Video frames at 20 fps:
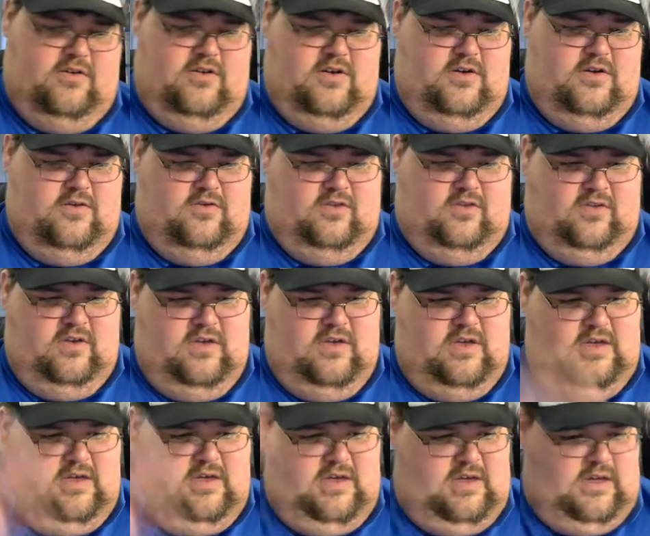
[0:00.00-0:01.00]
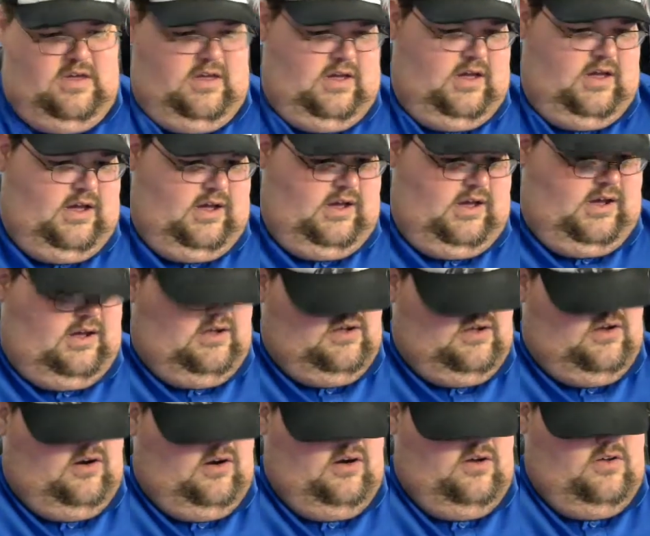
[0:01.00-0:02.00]
notes,
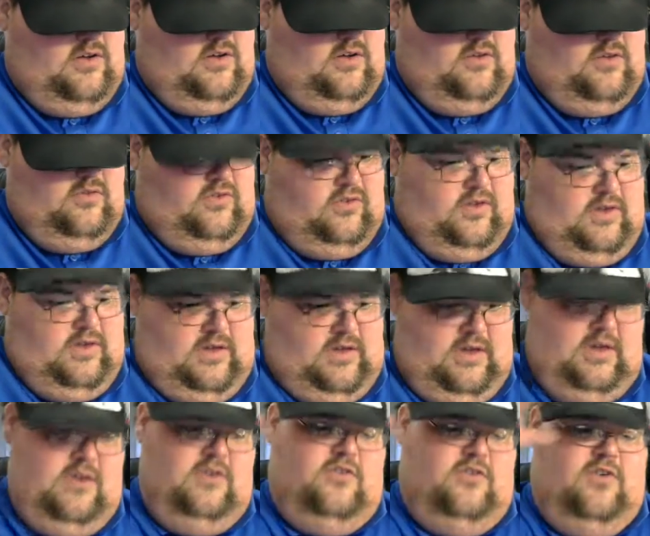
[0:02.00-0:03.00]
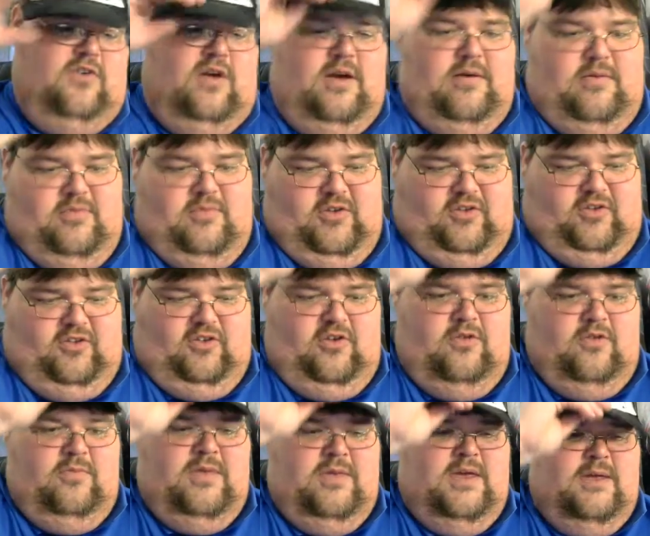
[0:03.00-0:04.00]
card notes. So I am
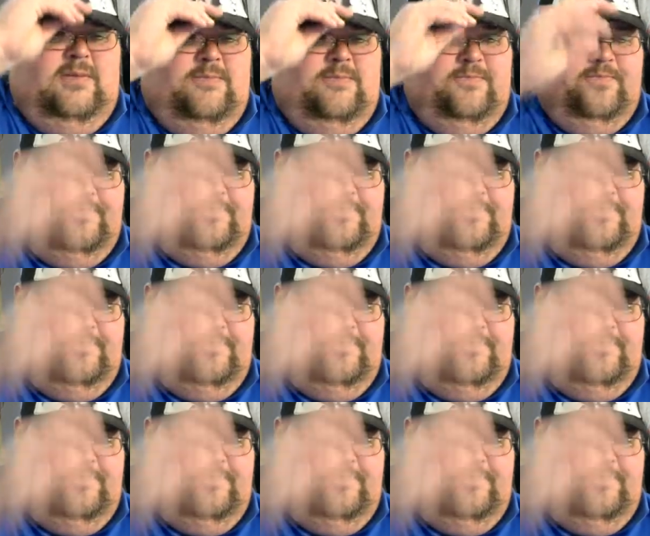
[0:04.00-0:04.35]
assuming